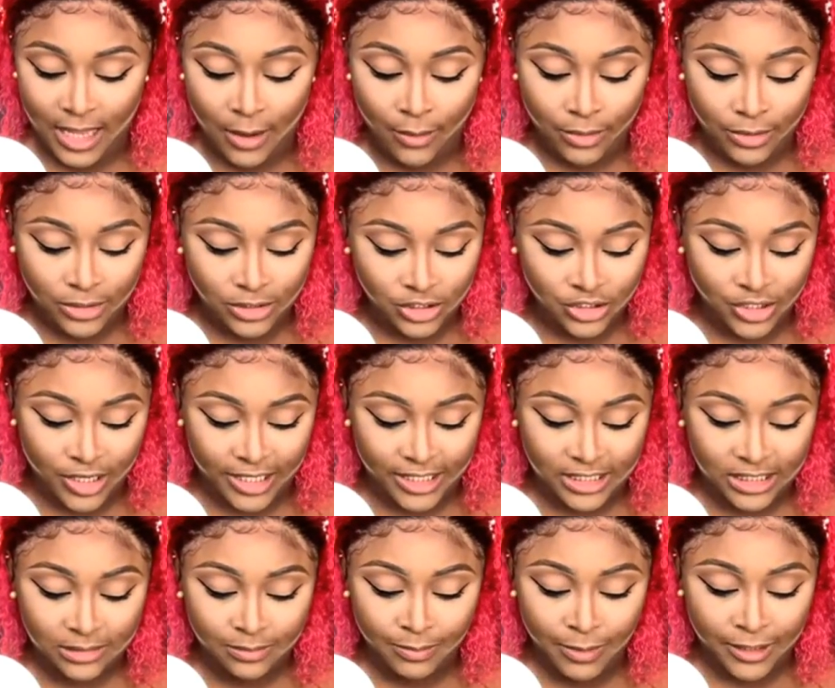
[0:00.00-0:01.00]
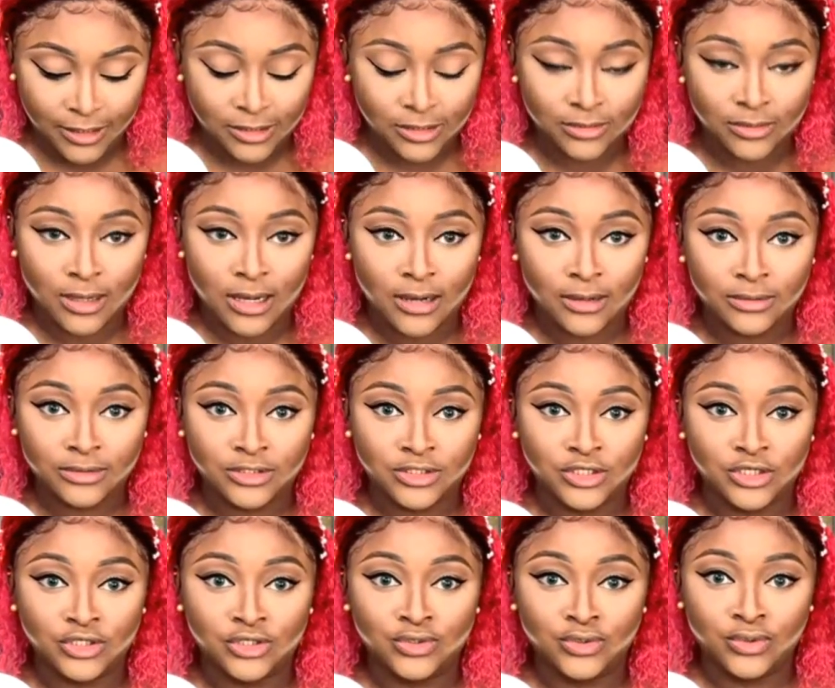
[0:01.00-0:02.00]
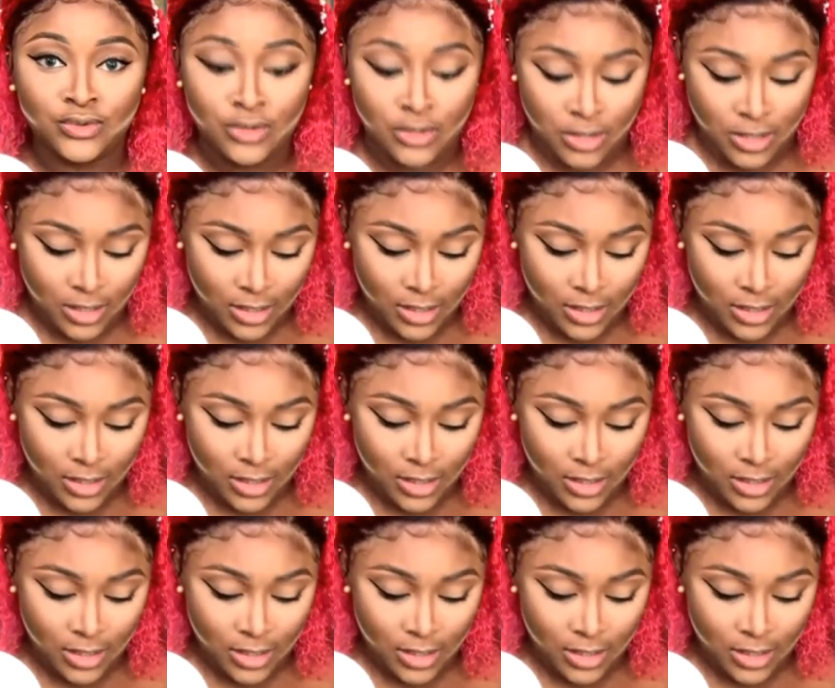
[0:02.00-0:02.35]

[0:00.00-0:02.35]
I want to try this pencil out just so,